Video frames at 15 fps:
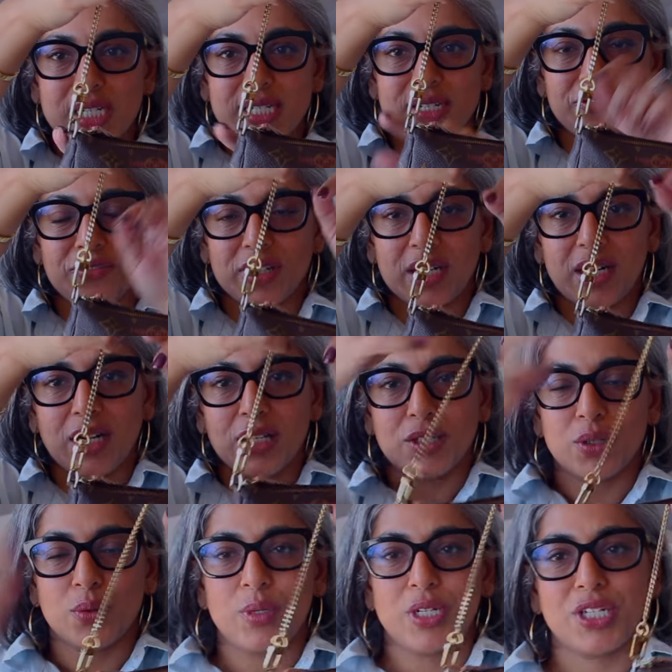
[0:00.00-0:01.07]
a different
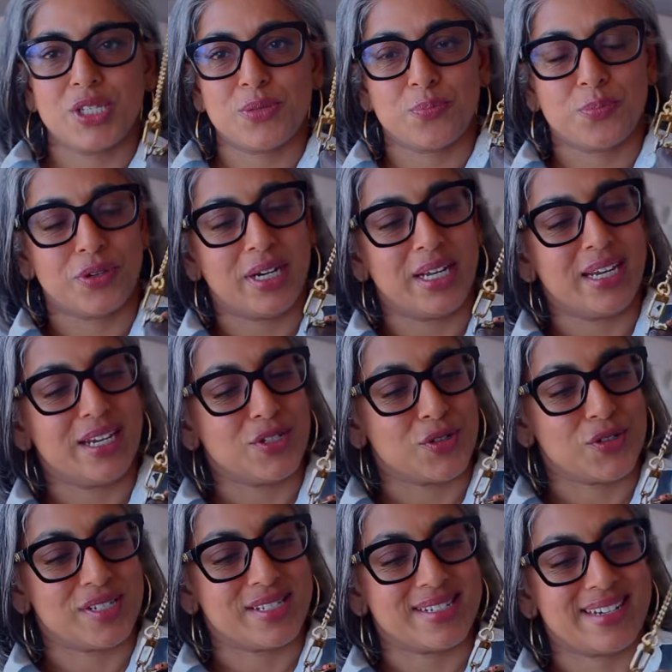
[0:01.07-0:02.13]
color, which is pretty
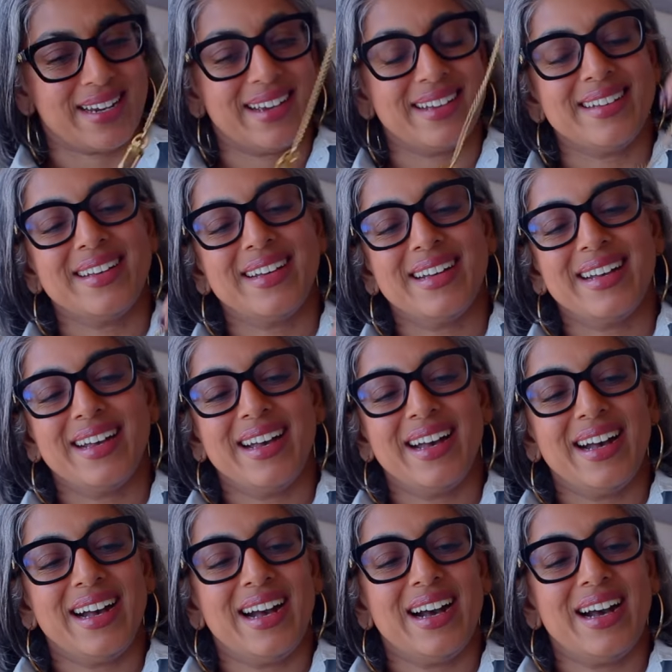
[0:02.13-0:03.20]
interesting.
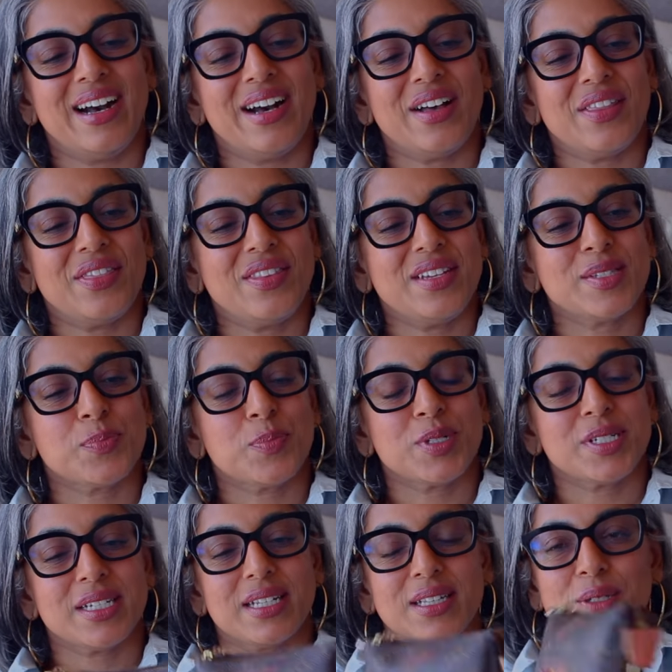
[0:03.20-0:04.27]
This
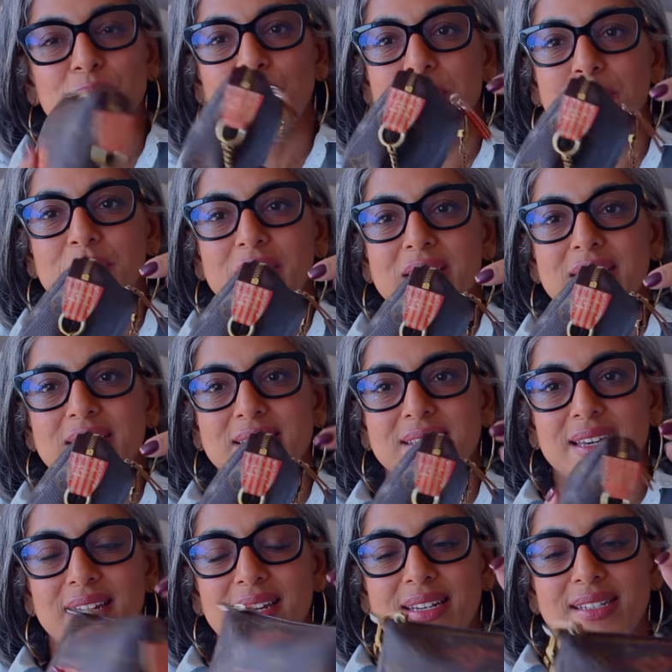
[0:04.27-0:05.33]
particular one, because
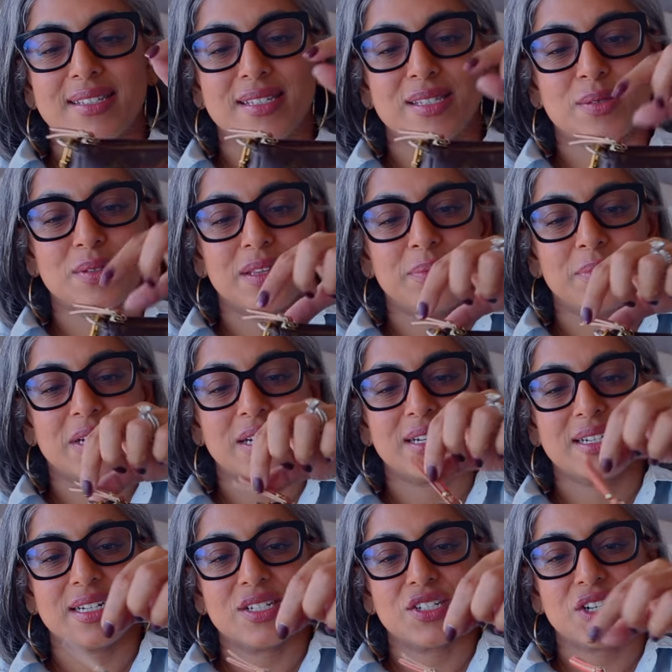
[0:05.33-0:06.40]
it is a limited
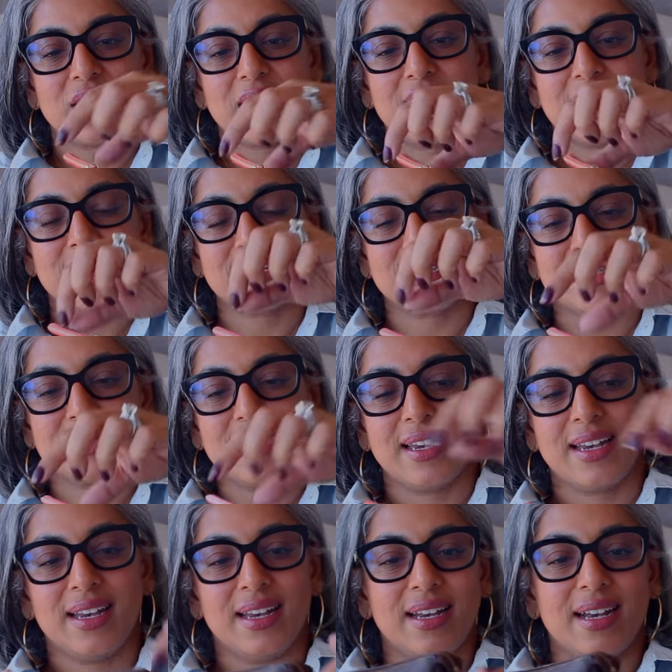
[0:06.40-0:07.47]
edition, has
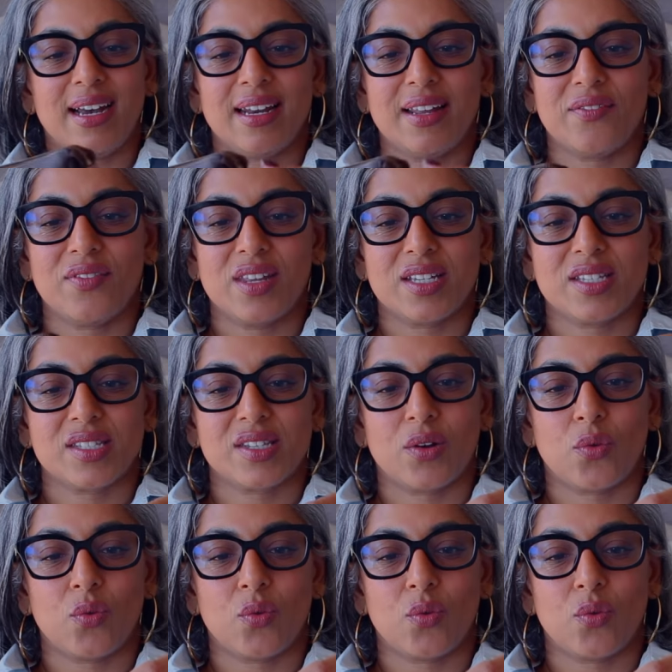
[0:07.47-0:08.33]
kind of this